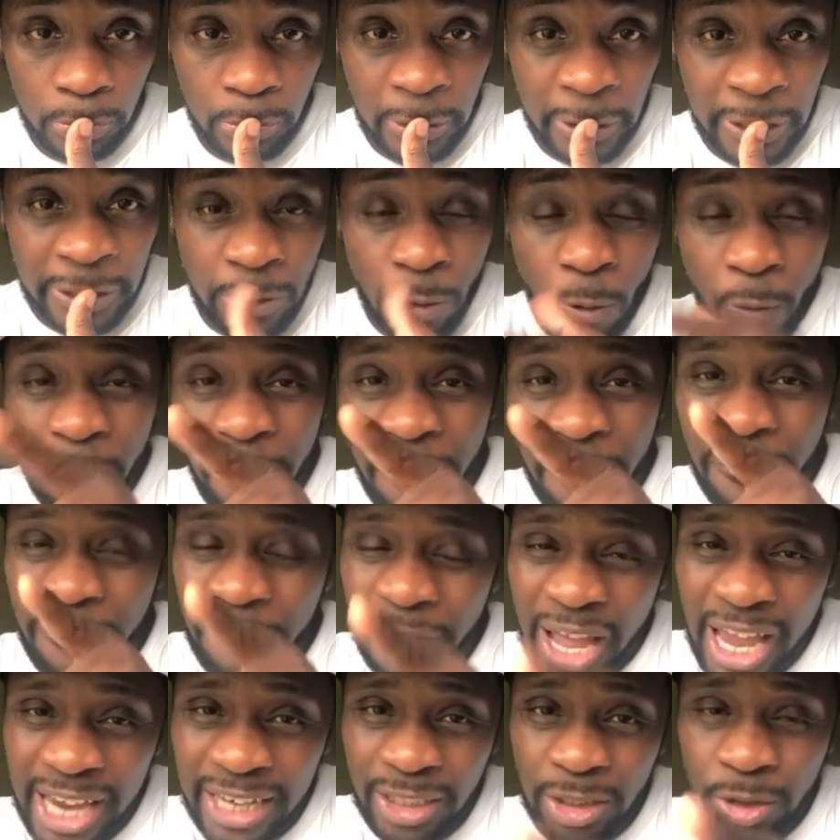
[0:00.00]
So
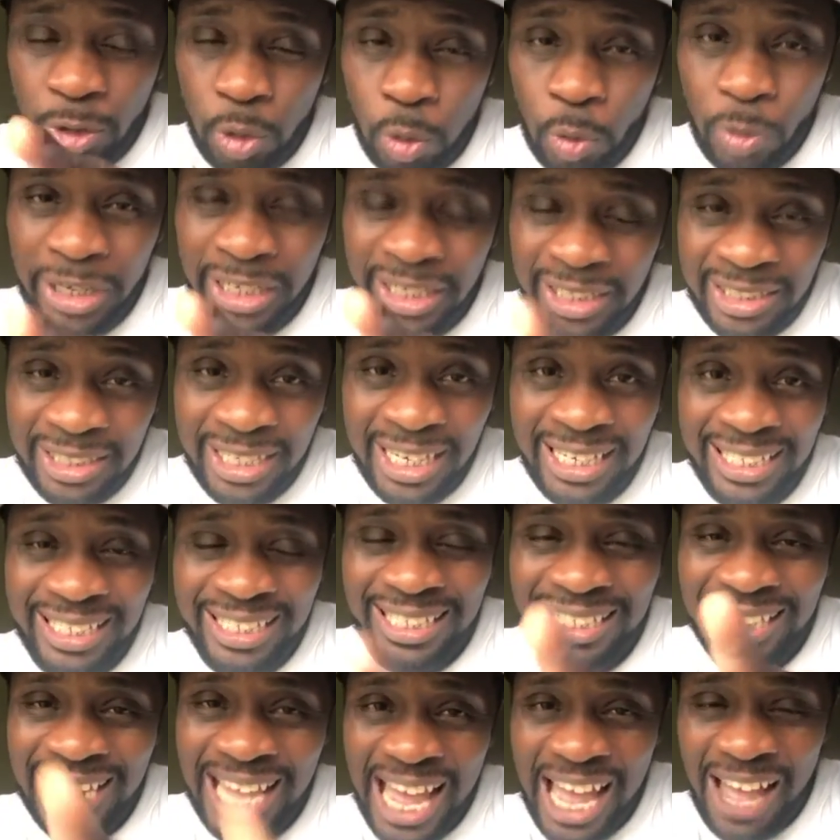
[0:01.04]
fight to
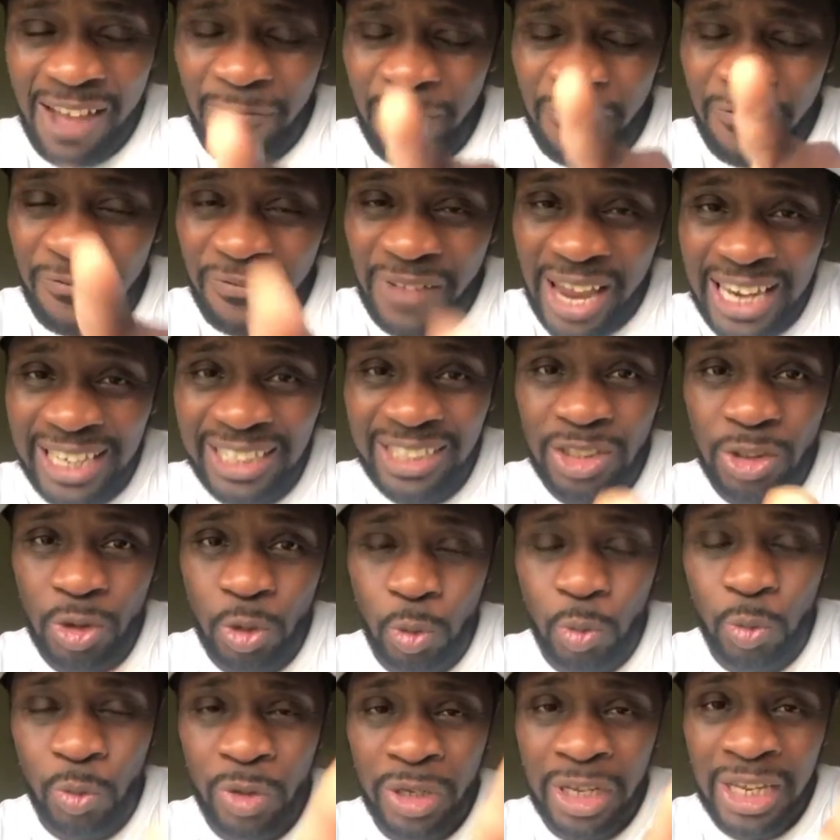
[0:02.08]
exist. Not fight
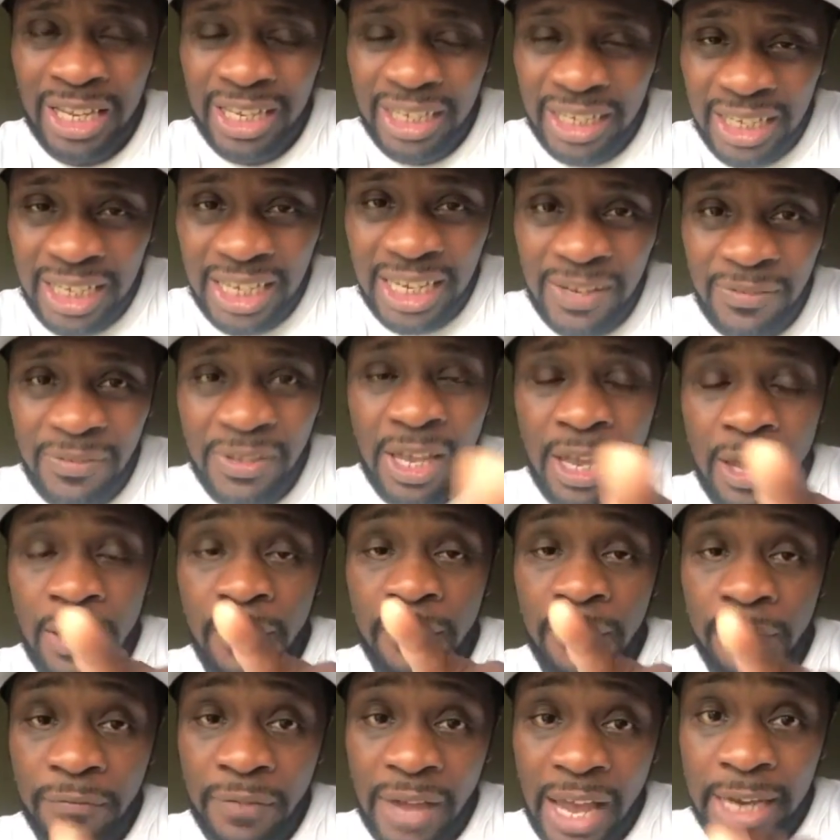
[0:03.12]
to live.
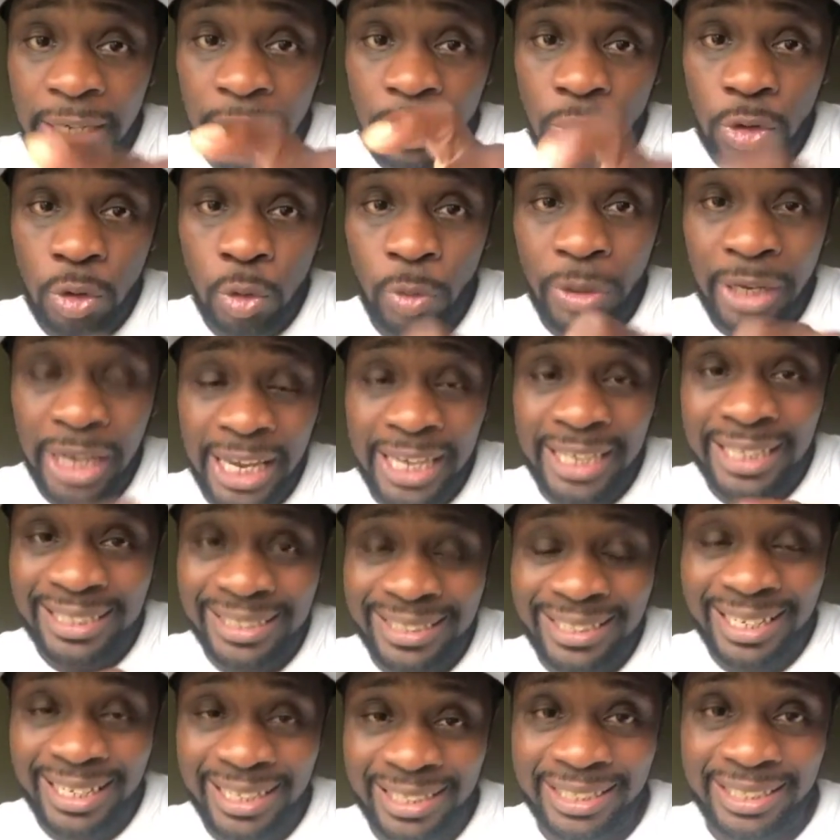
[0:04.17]
Fight to
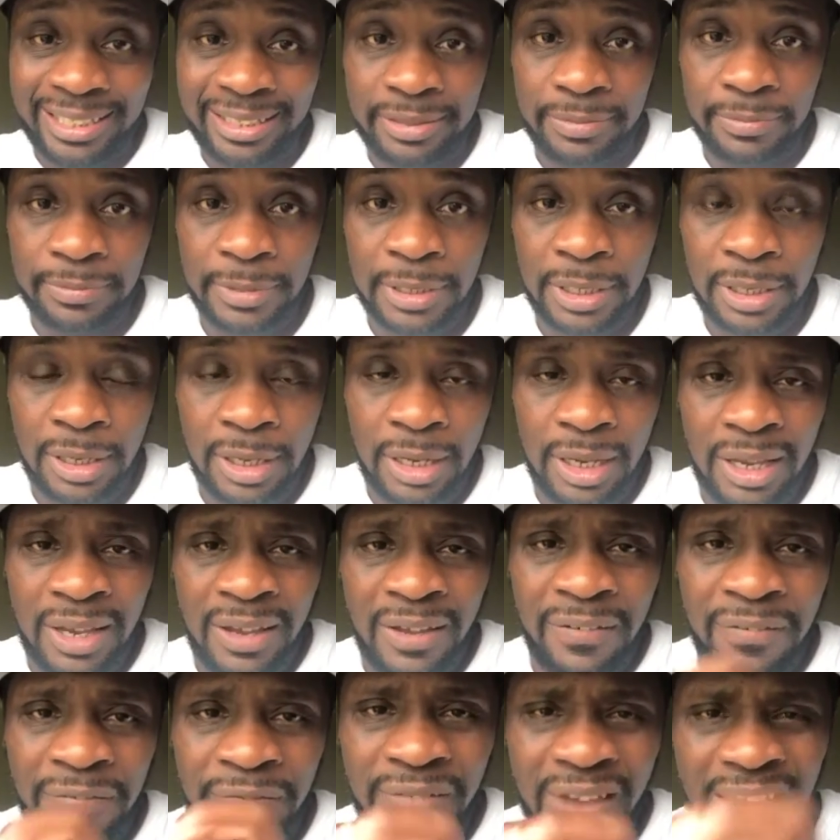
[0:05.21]
exist.
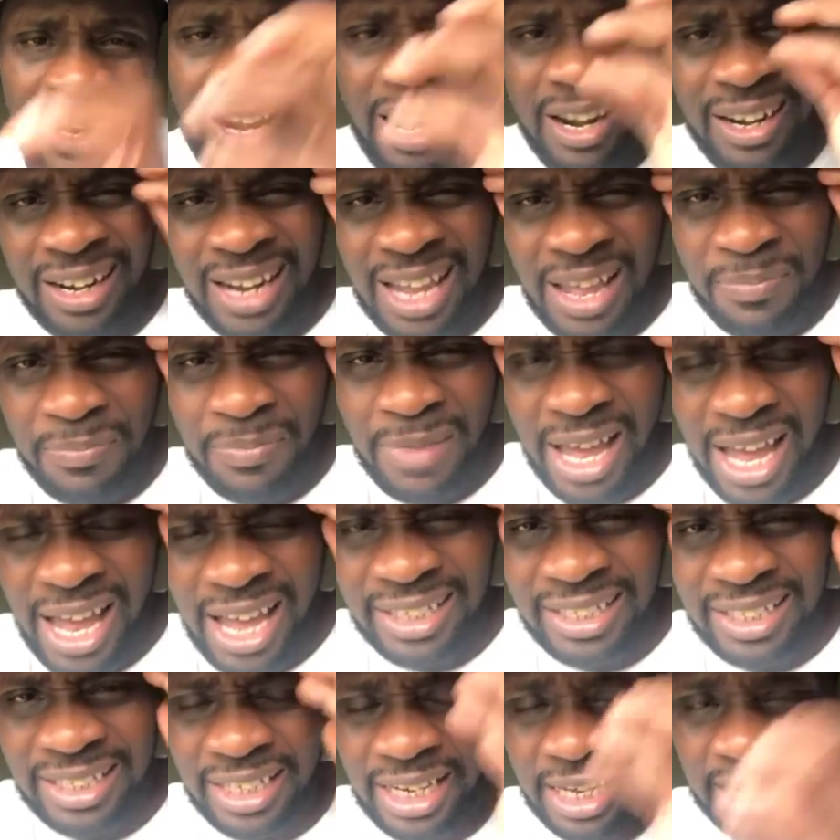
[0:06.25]
Fight out of that
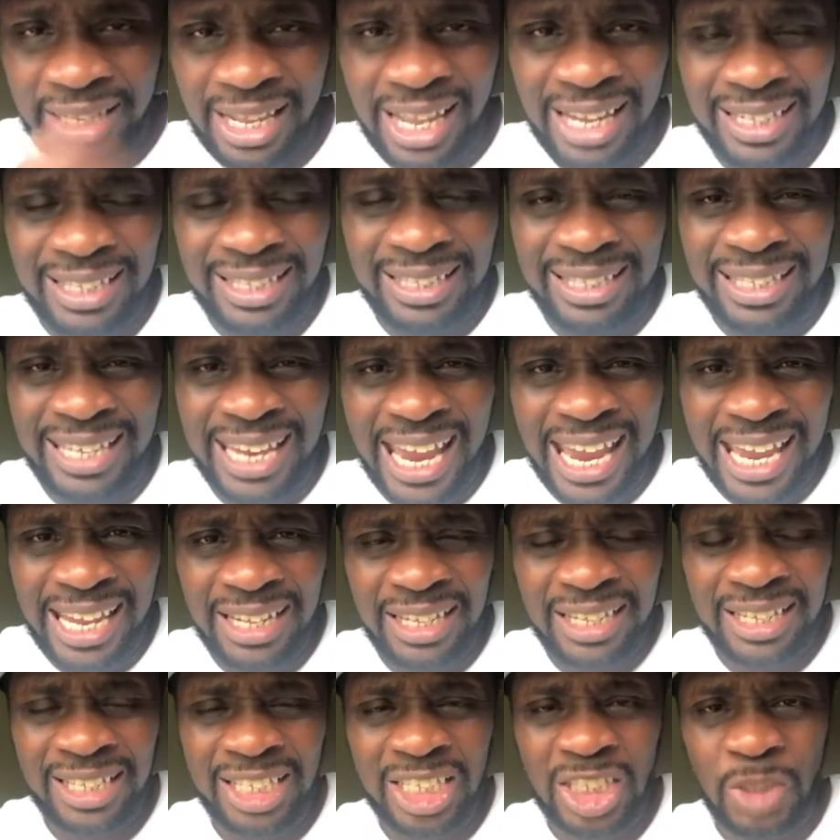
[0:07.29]
mindset. That dead
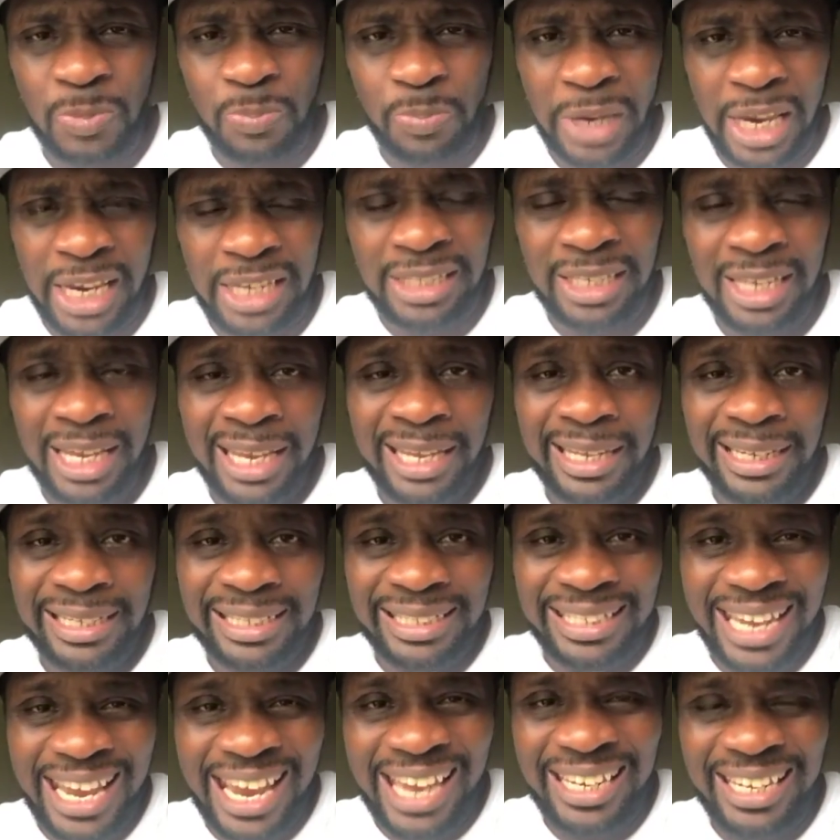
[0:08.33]
space,
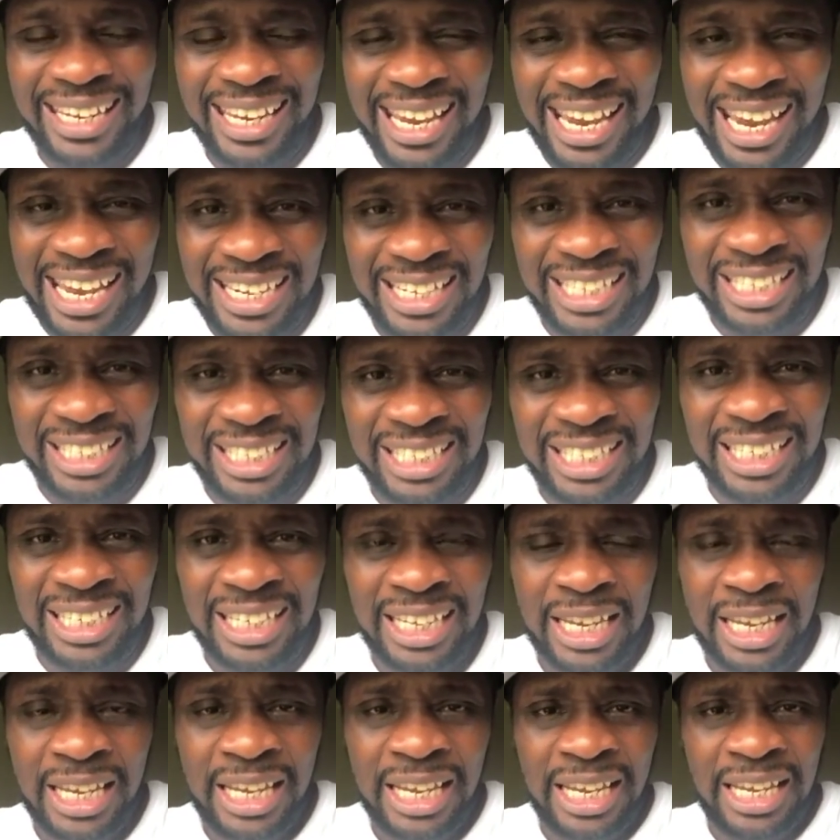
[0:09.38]
dead energy,
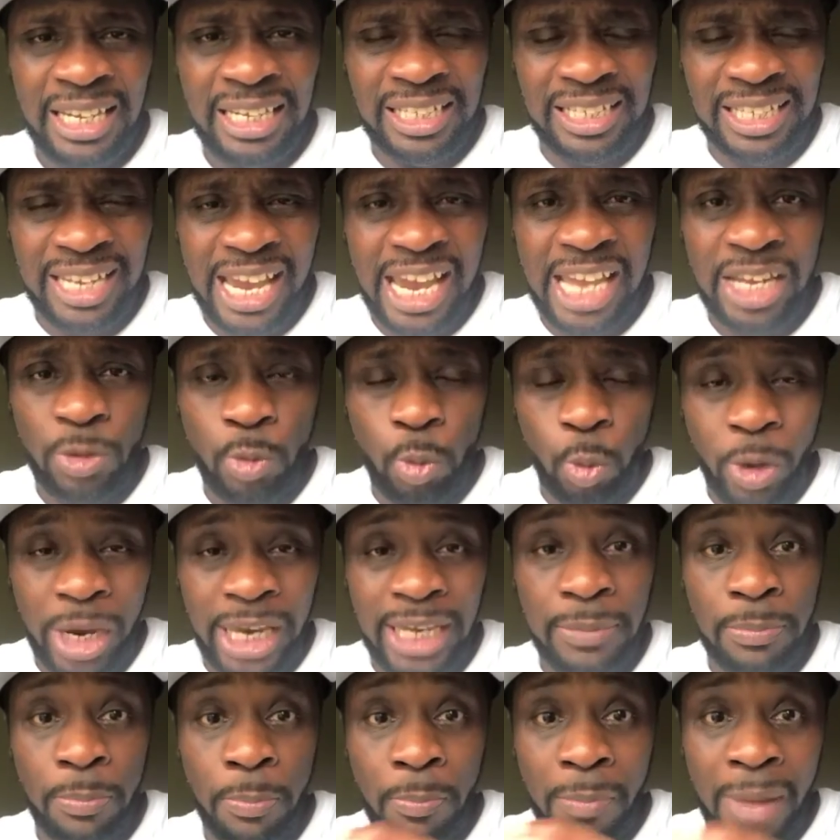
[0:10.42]
dead
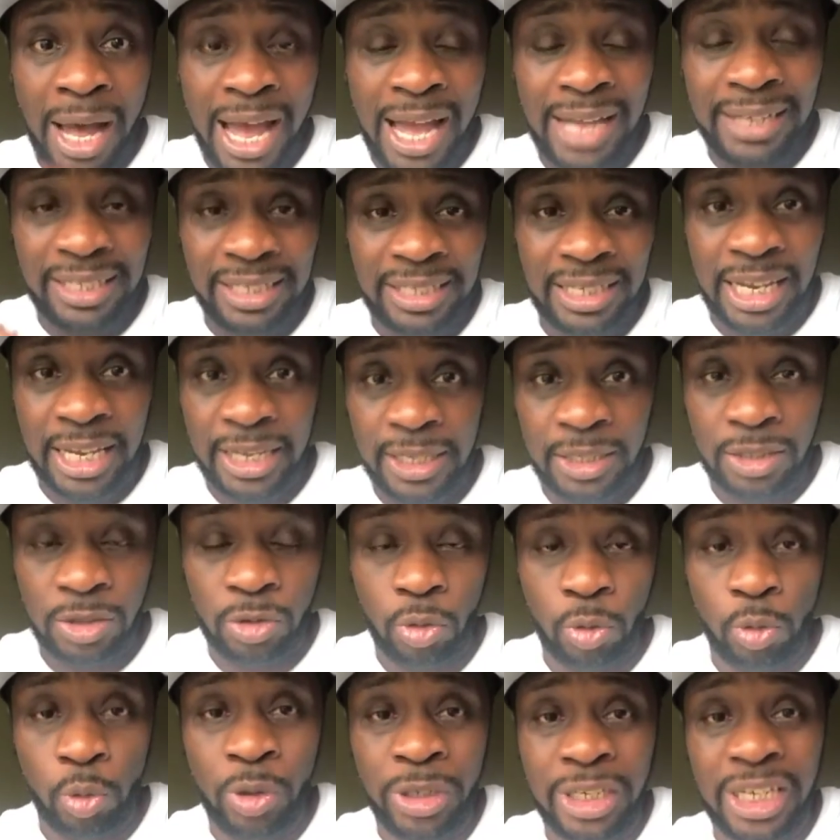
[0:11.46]
weight mindset.
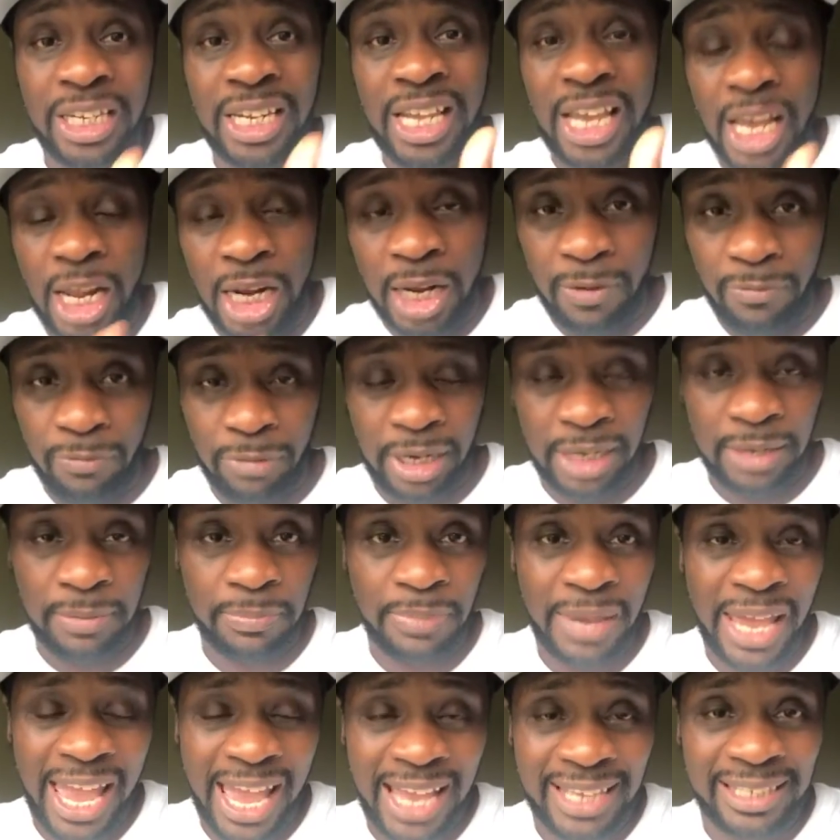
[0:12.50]
So you can elevate
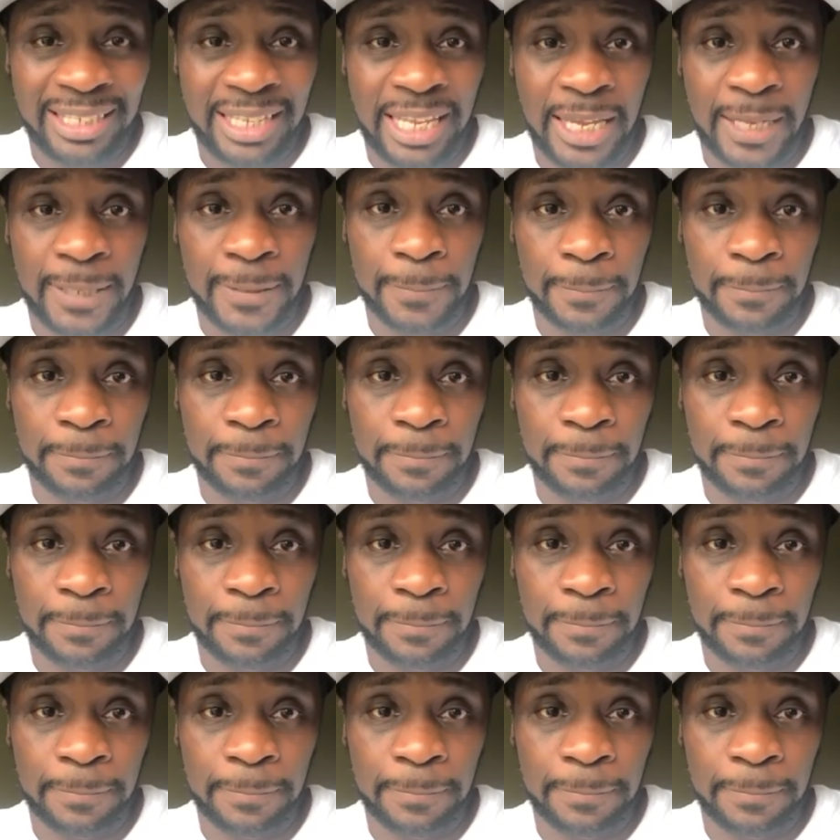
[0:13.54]
past that.